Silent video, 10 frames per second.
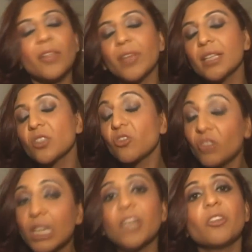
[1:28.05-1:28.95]
that's
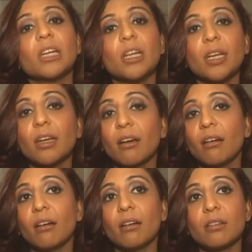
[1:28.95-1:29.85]
really, really
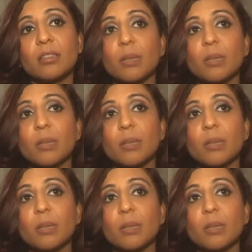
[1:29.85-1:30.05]
uh,